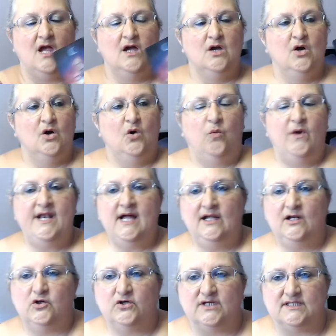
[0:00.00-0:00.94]
when I
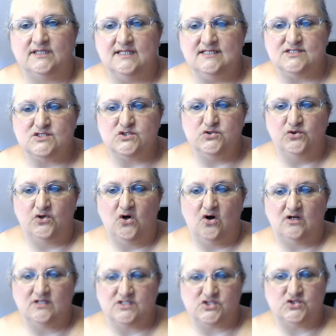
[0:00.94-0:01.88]
look at these 2
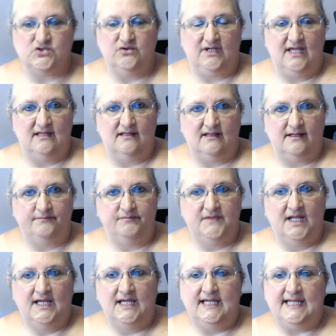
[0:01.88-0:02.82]
cards together,
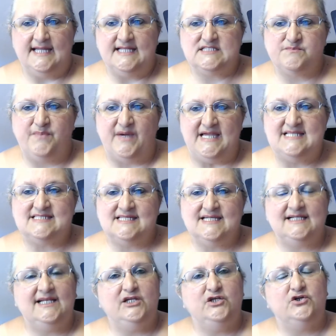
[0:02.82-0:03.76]
it's
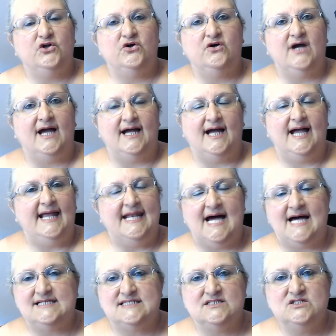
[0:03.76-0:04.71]
basically, you know, and I
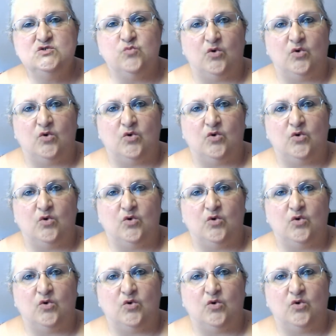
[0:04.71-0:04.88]
didn't want